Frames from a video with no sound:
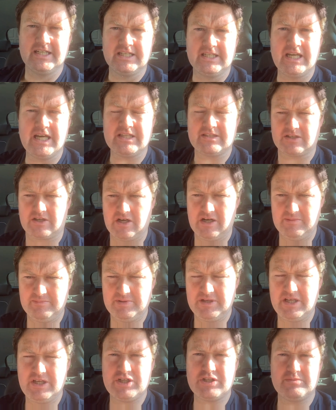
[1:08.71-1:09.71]
Yeah, the
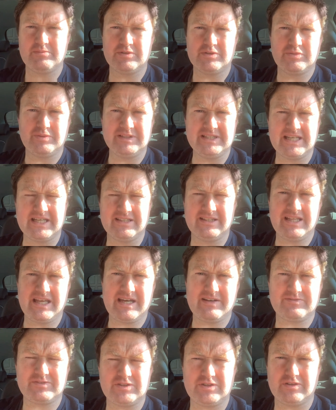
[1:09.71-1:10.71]
combination between that
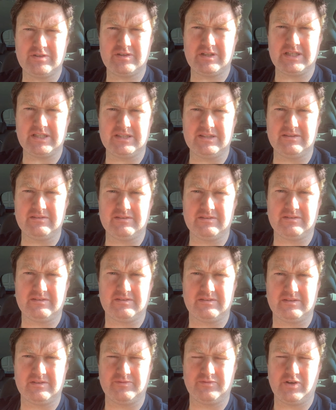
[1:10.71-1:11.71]
lavender and
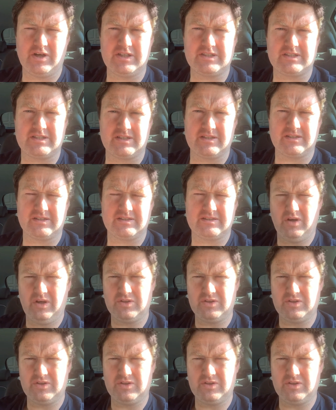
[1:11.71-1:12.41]
the vodka,